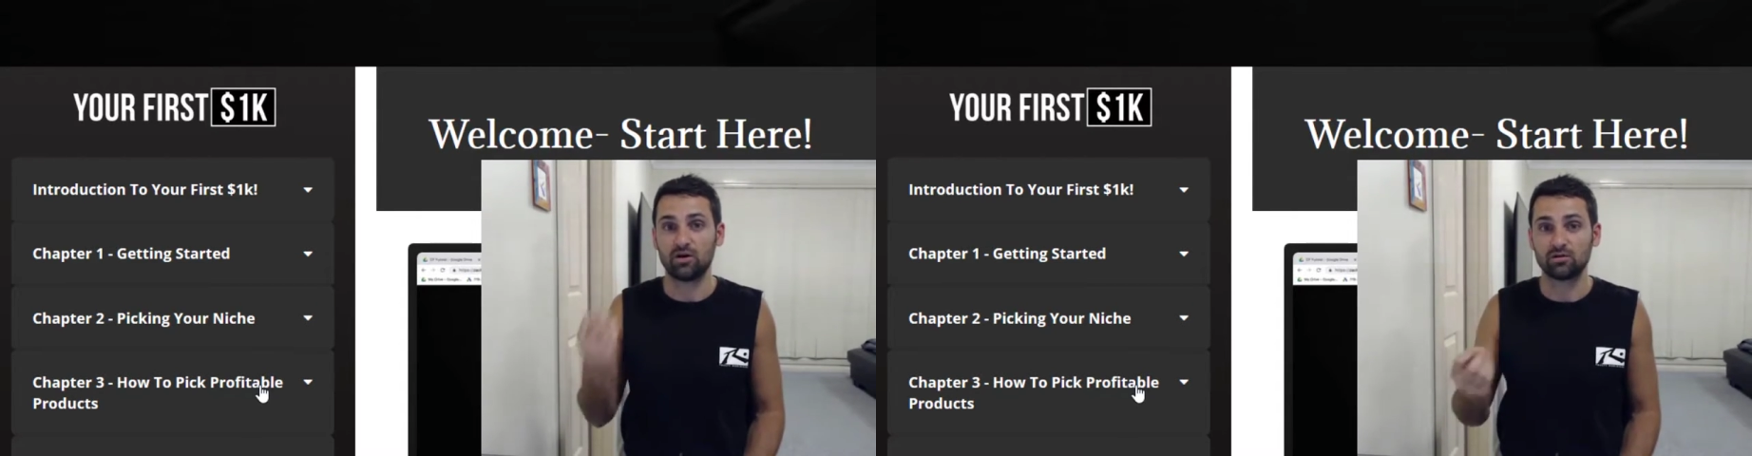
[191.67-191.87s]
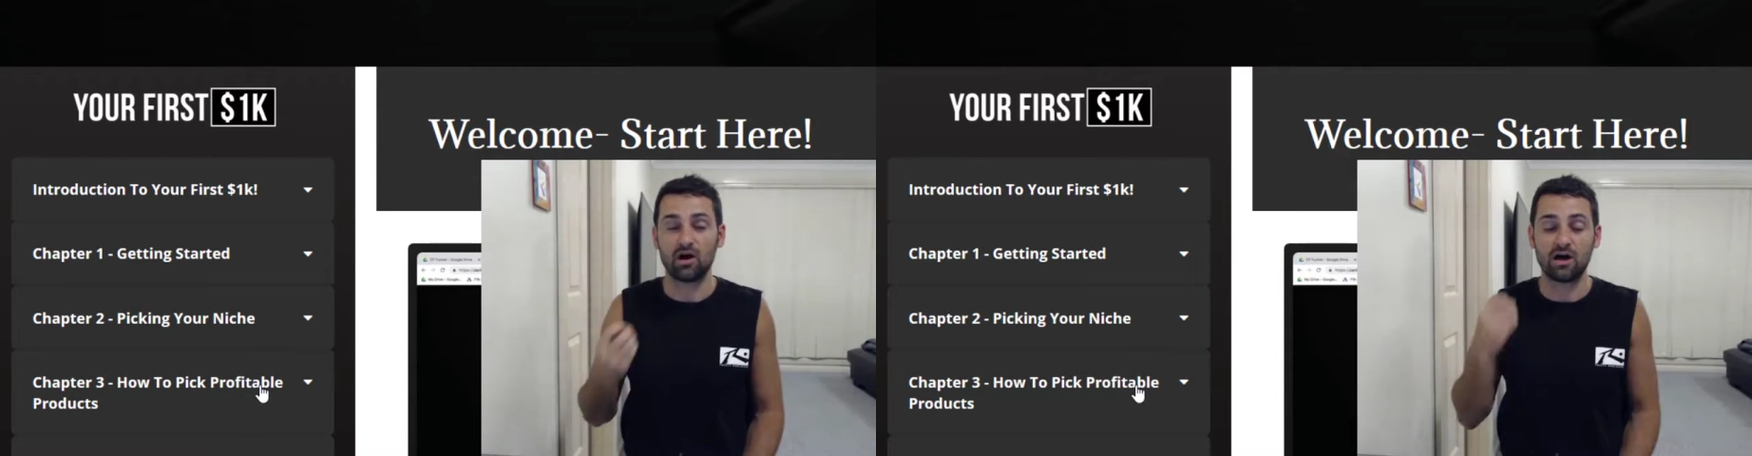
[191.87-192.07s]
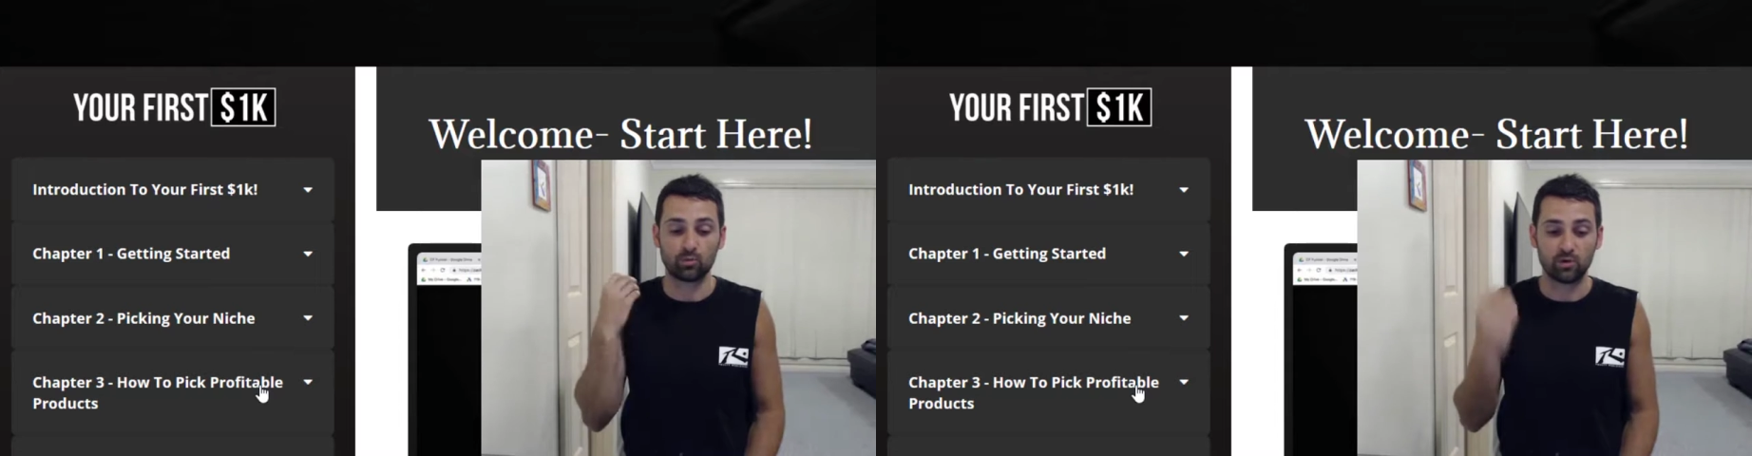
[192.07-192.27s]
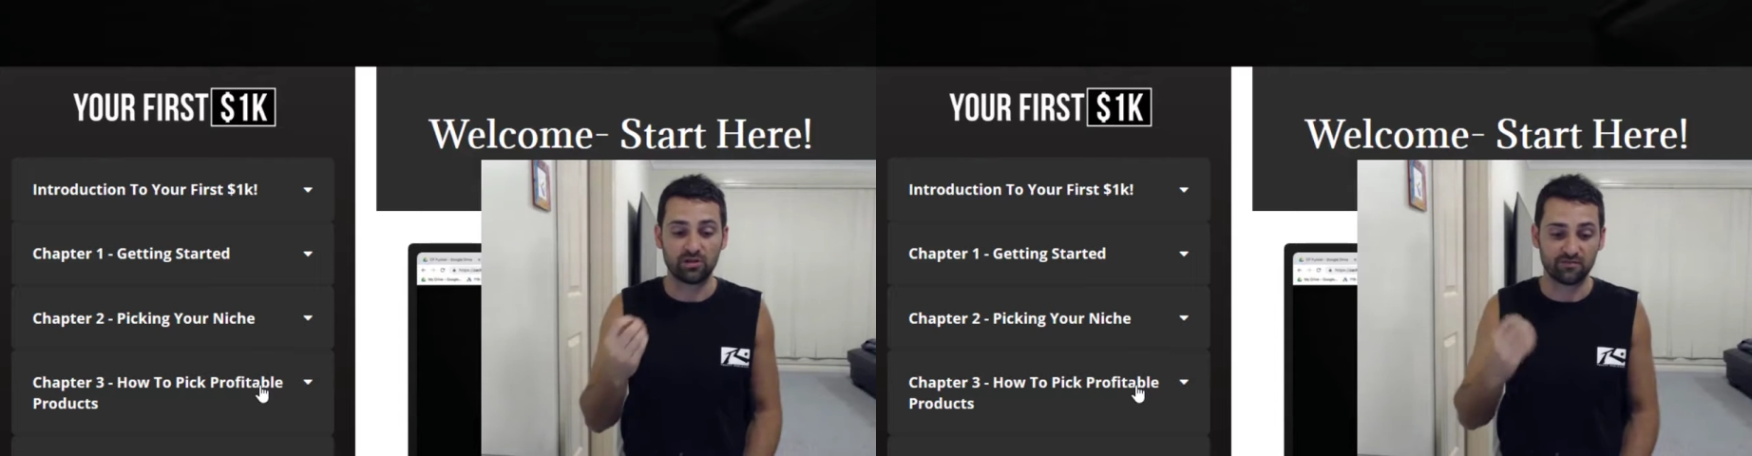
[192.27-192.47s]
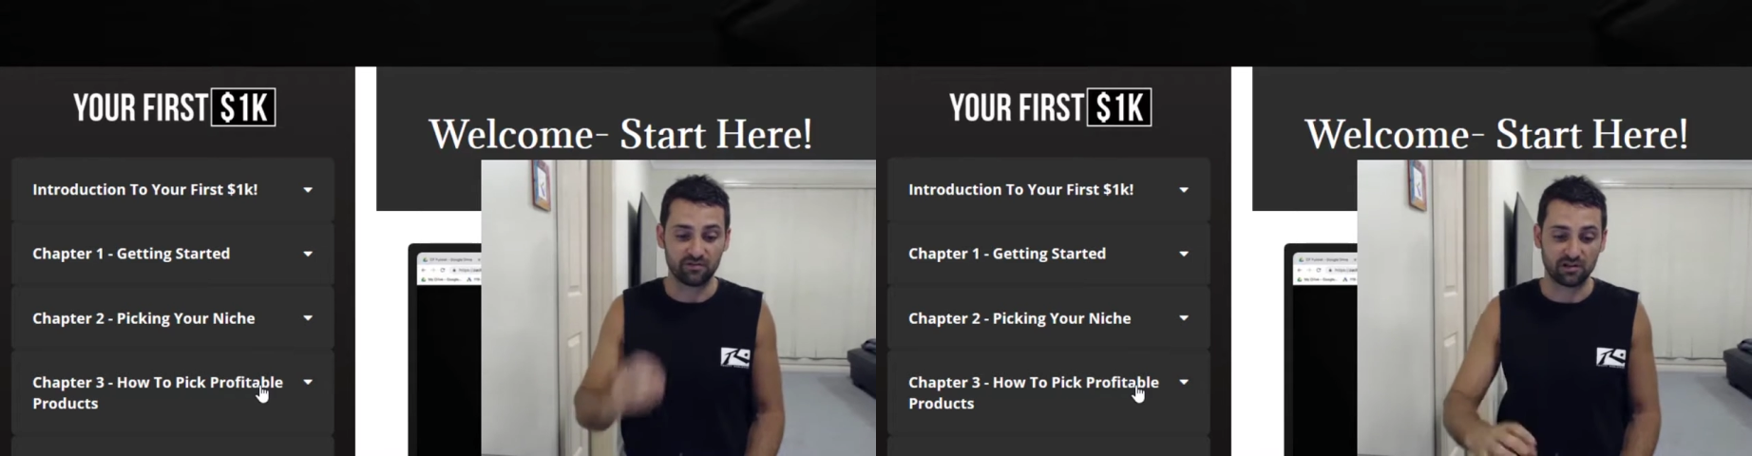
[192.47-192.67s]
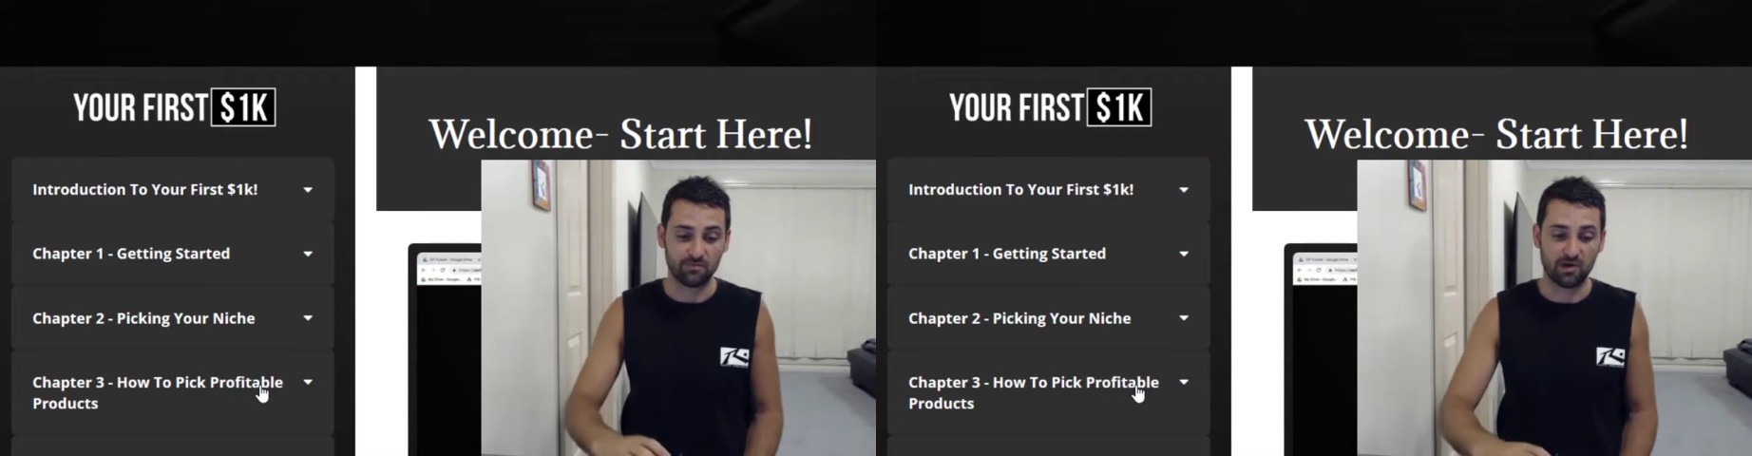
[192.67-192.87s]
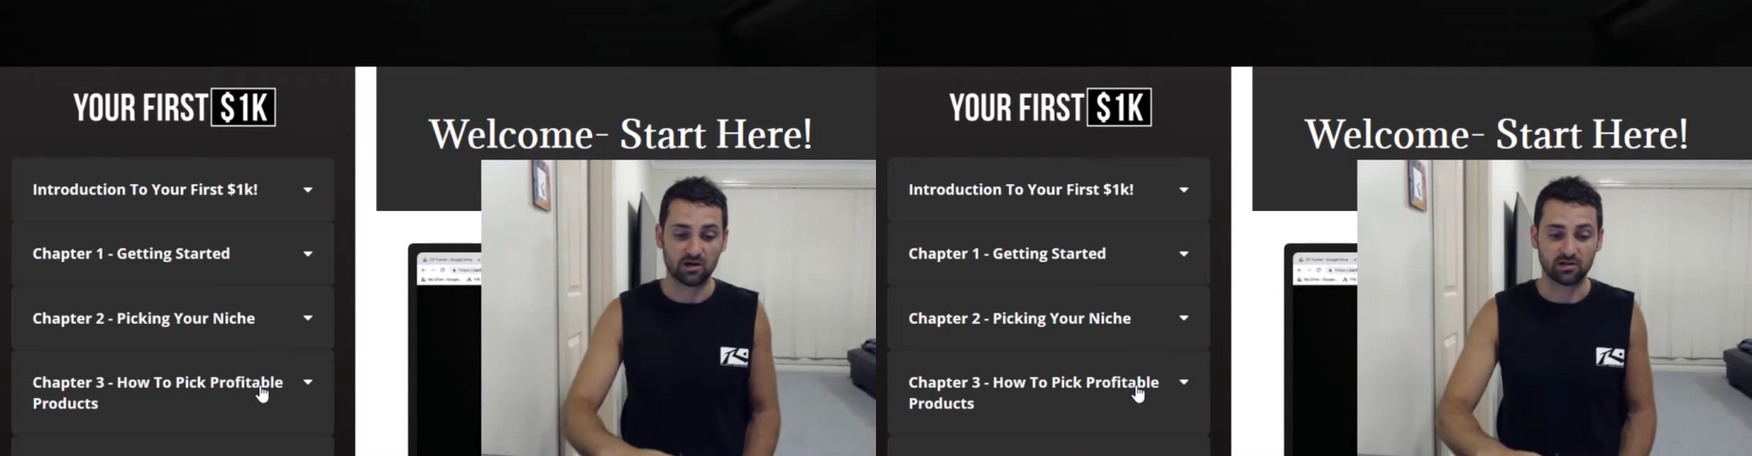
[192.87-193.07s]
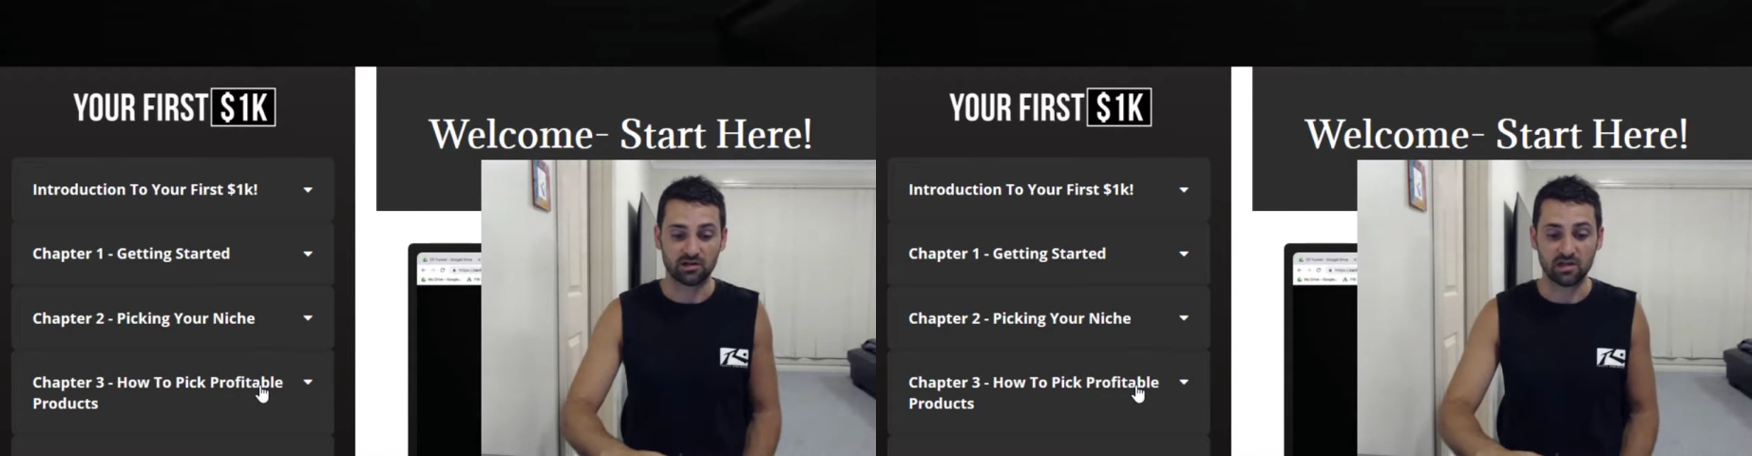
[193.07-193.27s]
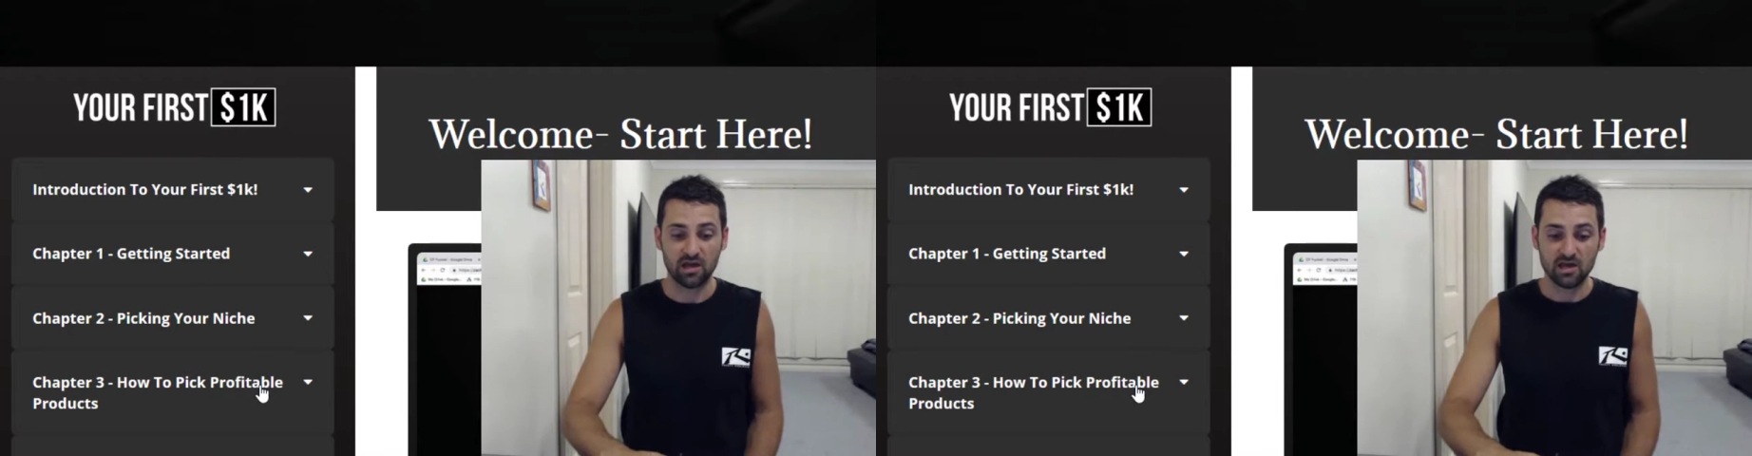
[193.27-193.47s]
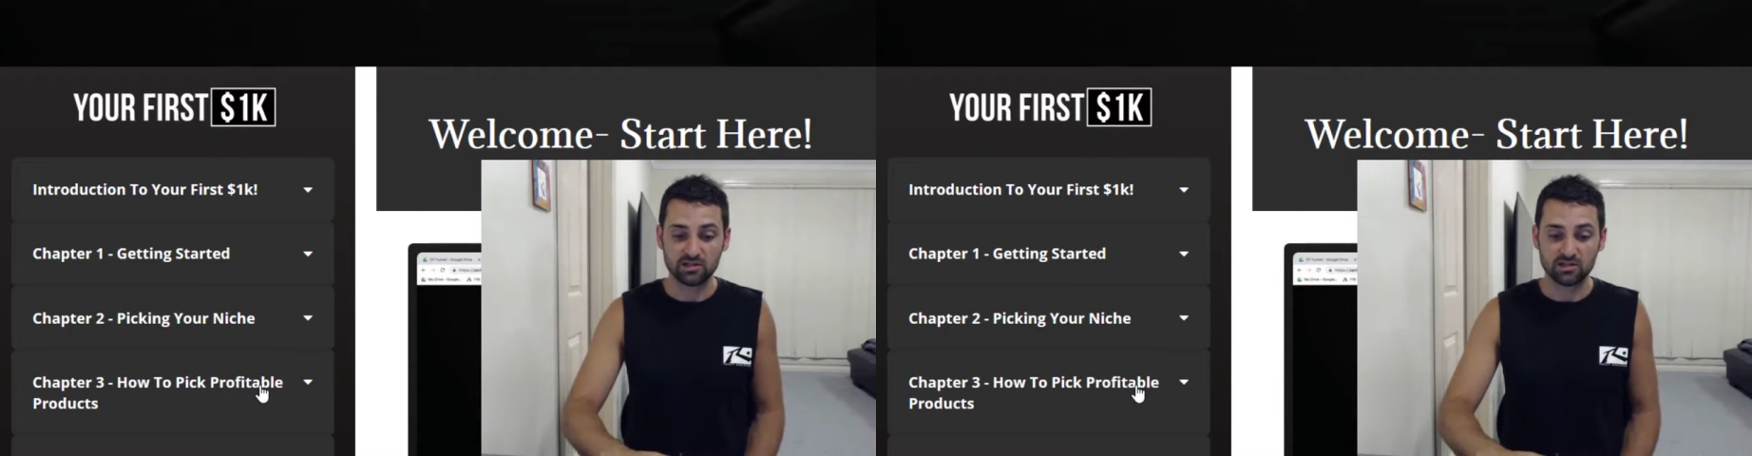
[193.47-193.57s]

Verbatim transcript: online with affiliate marketing?